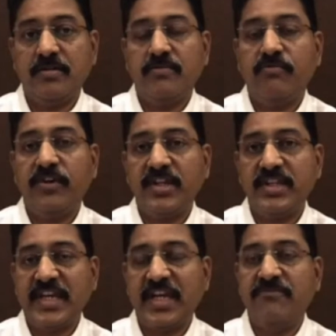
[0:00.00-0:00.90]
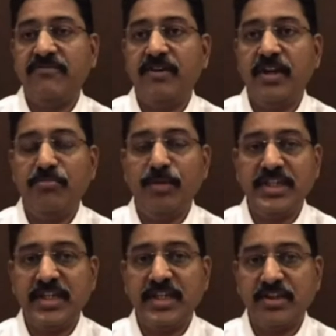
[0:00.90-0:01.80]
For the sake of imaging
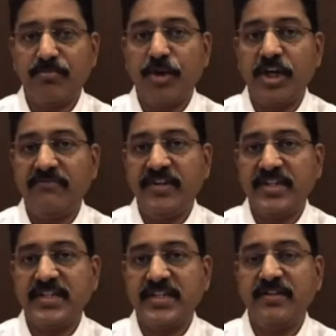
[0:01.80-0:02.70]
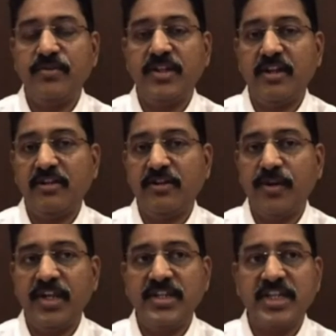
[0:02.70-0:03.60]
is our point of discussion, those are all the routine
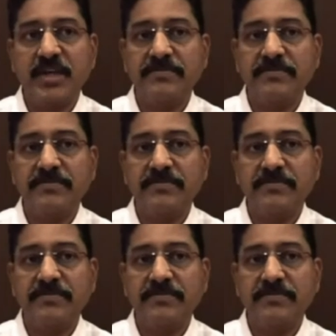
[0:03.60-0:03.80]
steps.